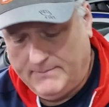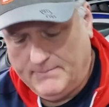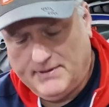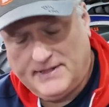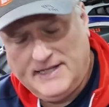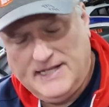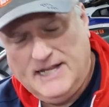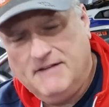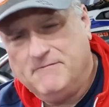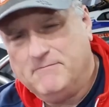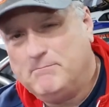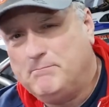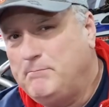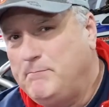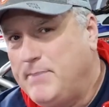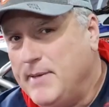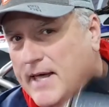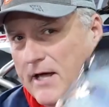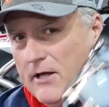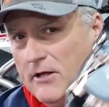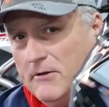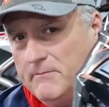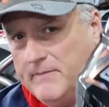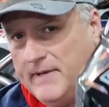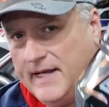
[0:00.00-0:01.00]
believe
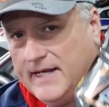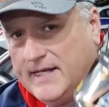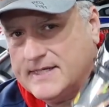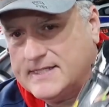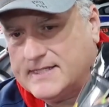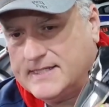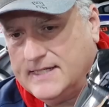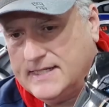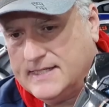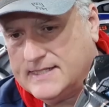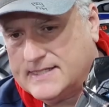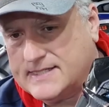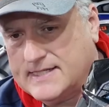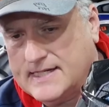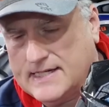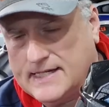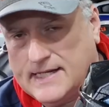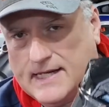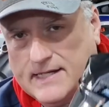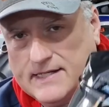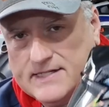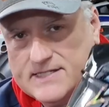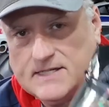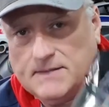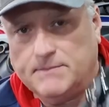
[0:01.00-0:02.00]
Bell makes this.
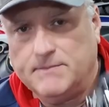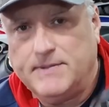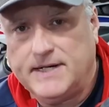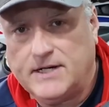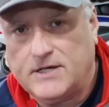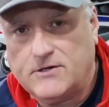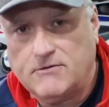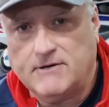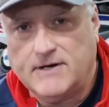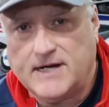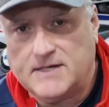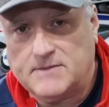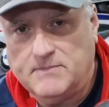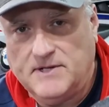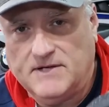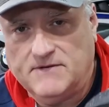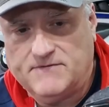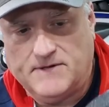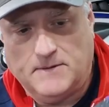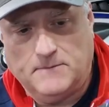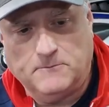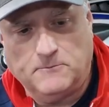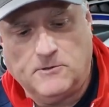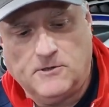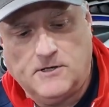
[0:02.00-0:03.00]
Somebody correct me
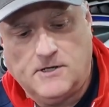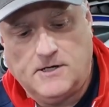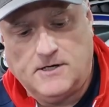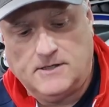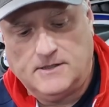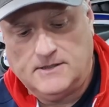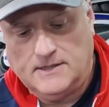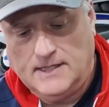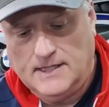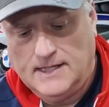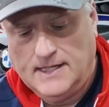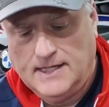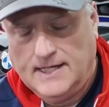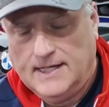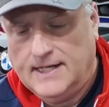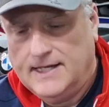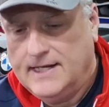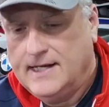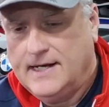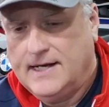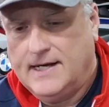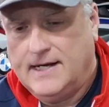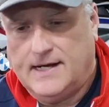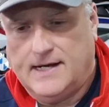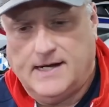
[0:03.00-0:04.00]
if I'm wrong.
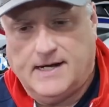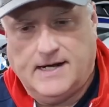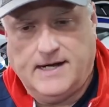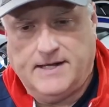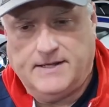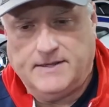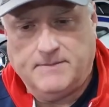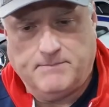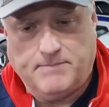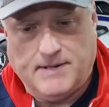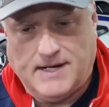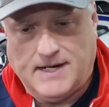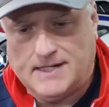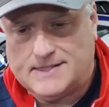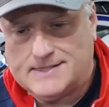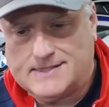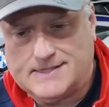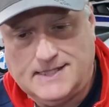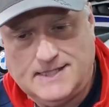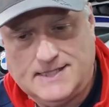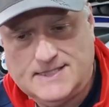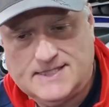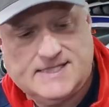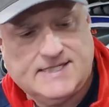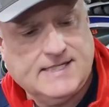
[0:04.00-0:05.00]
The box
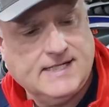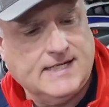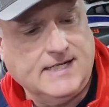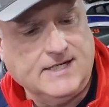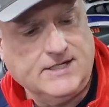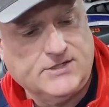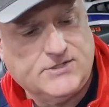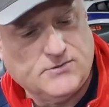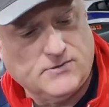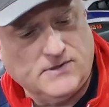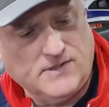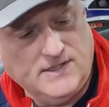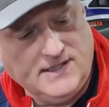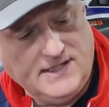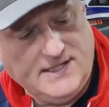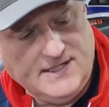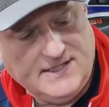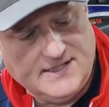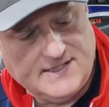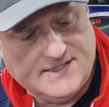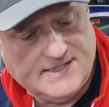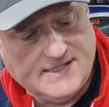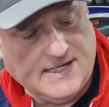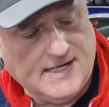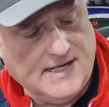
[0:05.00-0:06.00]
says Troy Lee
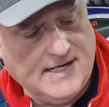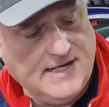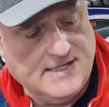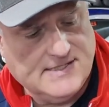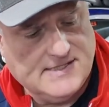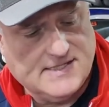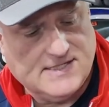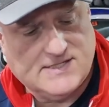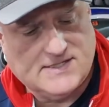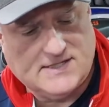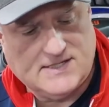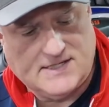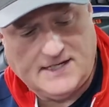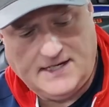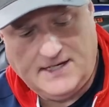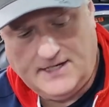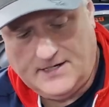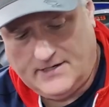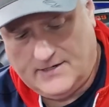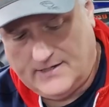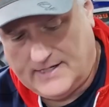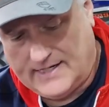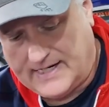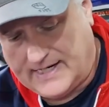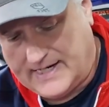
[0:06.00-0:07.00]
Designs, this, you
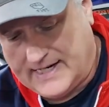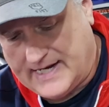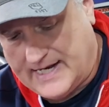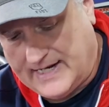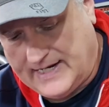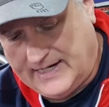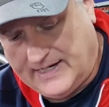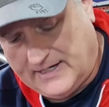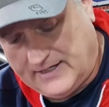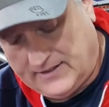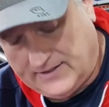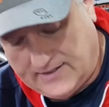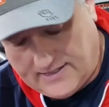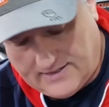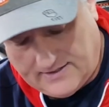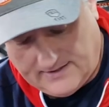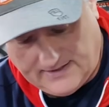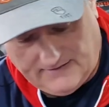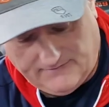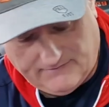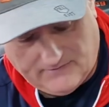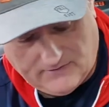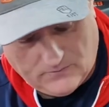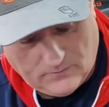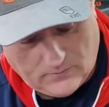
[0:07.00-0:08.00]
know, and I got it. I'll leave a